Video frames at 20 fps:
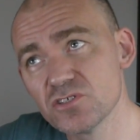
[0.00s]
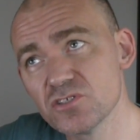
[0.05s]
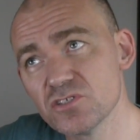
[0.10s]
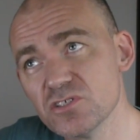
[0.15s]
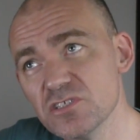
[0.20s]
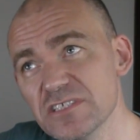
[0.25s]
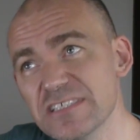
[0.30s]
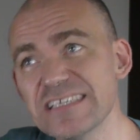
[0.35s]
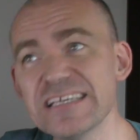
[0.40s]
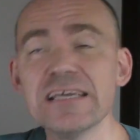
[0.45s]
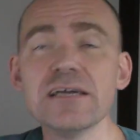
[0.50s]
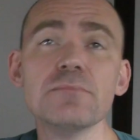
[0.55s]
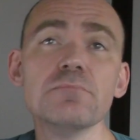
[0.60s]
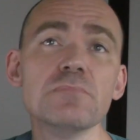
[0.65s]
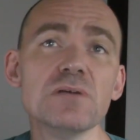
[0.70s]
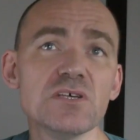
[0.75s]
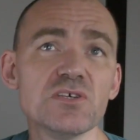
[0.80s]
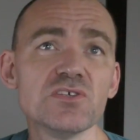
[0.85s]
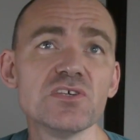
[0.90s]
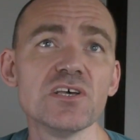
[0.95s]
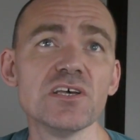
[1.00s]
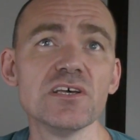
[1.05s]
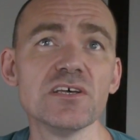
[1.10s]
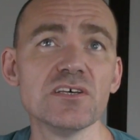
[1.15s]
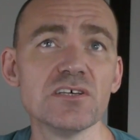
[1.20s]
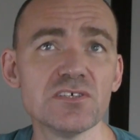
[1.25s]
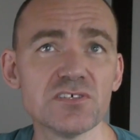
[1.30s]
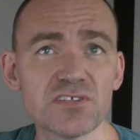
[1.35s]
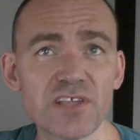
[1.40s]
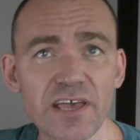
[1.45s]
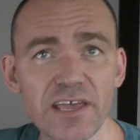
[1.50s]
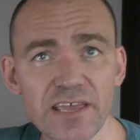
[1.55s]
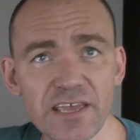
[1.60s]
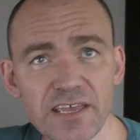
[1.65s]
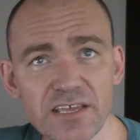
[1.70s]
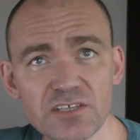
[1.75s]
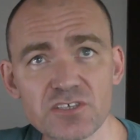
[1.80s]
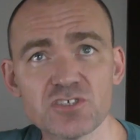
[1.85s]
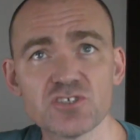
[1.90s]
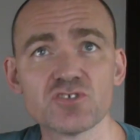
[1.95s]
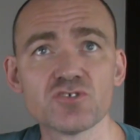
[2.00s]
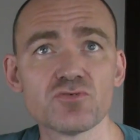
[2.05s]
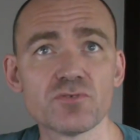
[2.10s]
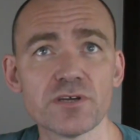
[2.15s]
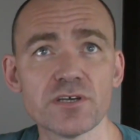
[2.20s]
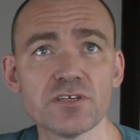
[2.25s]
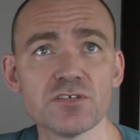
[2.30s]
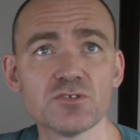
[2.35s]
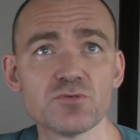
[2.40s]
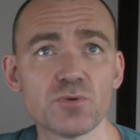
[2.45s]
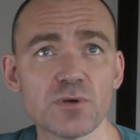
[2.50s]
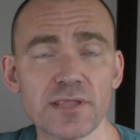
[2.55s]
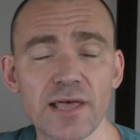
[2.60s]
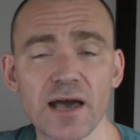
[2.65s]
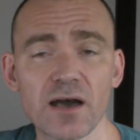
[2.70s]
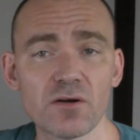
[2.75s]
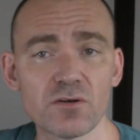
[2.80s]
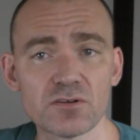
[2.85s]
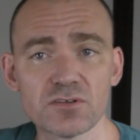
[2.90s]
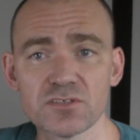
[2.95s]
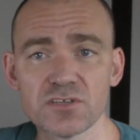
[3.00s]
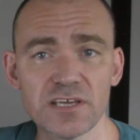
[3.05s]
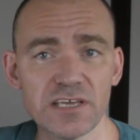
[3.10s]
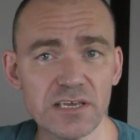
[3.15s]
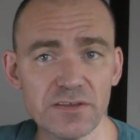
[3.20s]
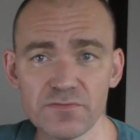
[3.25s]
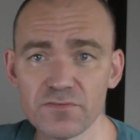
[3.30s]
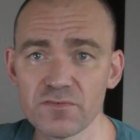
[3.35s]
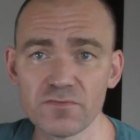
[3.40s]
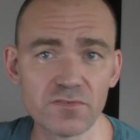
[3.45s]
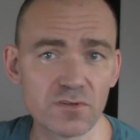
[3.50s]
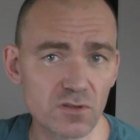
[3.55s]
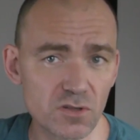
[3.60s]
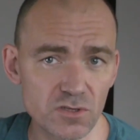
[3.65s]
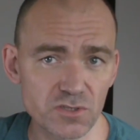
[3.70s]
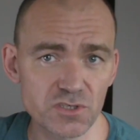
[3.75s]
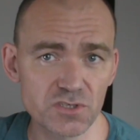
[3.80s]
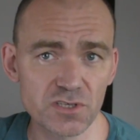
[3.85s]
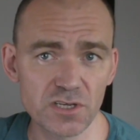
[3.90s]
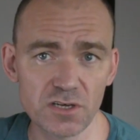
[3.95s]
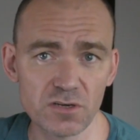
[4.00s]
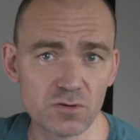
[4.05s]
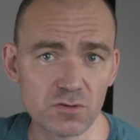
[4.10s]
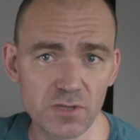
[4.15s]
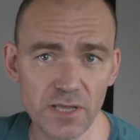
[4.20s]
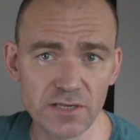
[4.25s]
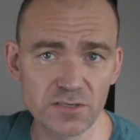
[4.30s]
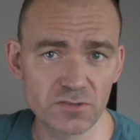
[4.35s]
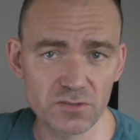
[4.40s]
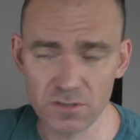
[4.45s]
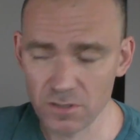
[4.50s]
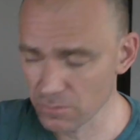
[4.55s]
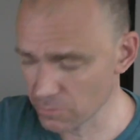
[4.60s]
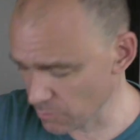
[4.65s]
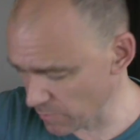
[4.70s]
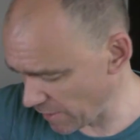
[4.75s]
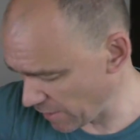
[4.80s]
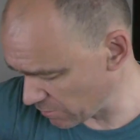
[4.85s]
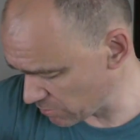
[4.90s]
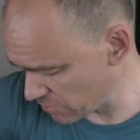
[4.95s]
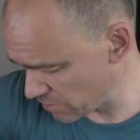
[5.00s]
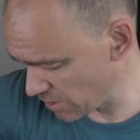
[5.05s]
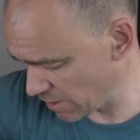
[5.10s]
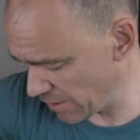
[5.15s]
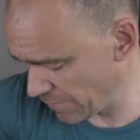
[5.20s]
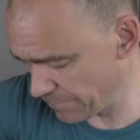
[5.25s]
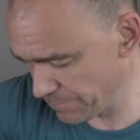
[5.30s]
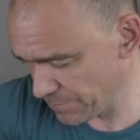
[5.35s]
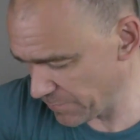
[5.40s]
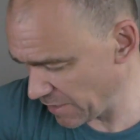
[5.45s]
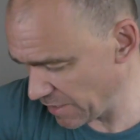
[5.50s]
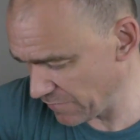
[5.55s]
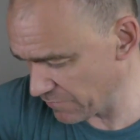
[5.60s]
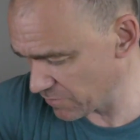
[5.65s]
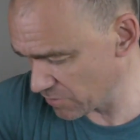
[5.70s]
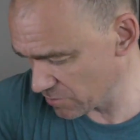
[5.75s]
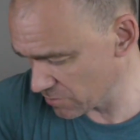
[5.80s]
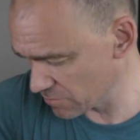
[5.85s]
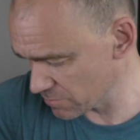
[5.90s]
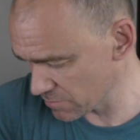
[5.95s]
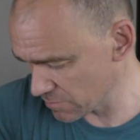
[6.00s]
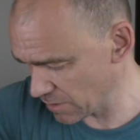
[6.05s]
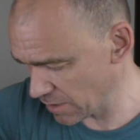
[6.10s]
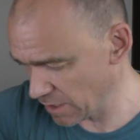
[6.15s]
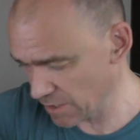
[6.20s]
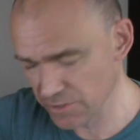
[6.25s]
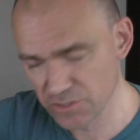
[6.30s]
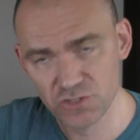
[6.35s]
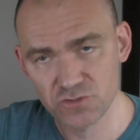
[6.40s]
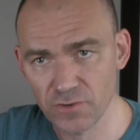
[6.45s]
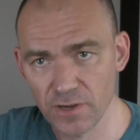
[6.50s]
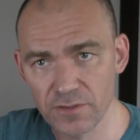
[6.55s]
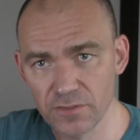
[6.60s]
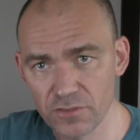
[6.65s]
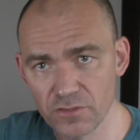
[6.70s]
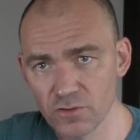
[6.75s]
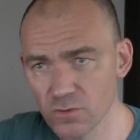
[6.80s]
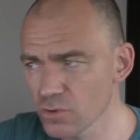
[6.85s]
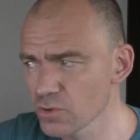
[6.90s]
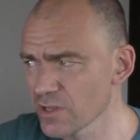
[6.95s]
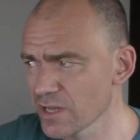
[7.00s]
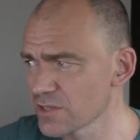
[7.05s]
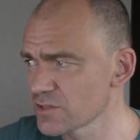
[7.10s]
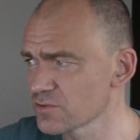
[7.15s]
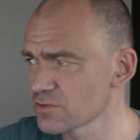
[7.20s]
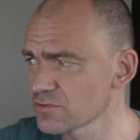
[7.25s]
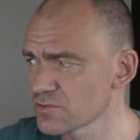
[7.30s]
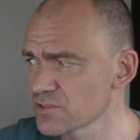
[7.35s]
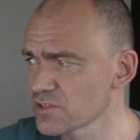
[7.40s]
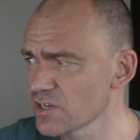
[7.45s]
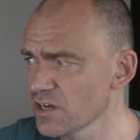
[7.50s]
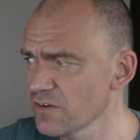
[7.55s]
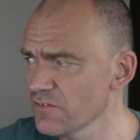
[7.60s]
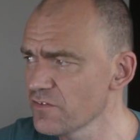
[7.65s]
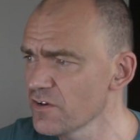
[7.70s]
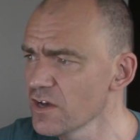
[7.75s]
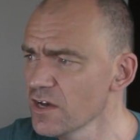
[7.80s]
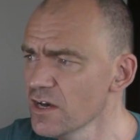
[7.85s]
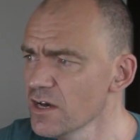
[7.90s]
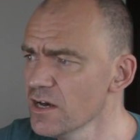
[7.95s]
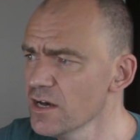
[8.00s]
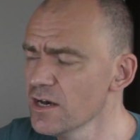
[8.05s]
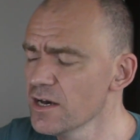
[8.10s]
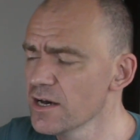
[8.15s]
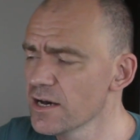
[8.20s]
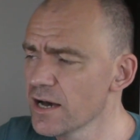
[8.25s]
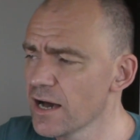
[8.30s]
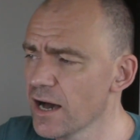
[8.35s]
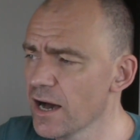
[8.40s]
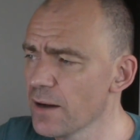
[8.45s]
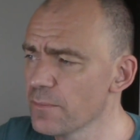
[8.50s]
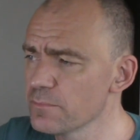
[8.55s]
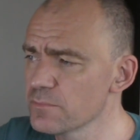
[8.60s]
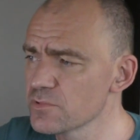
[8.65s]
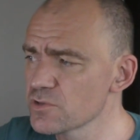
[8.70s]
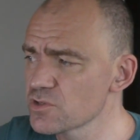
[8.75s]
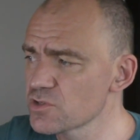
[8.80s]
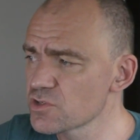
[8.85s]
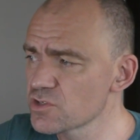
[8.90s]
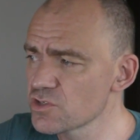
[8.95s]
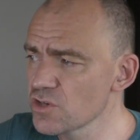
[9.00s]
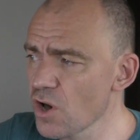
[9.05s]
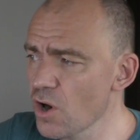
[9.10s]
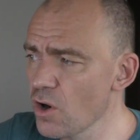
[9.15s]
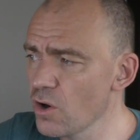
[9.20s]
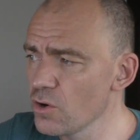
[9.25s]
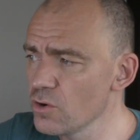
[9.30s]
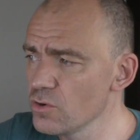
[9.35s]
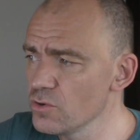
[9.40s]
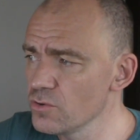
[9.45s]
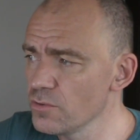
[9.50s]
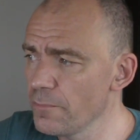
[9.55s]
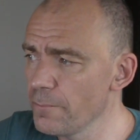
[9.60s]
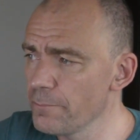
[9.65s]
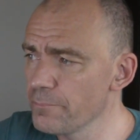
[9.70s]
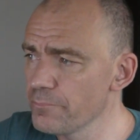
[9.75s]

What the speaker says: near misses. They hit strings without even velocity, all that sort of, without even strength, all that sort of stuff. So,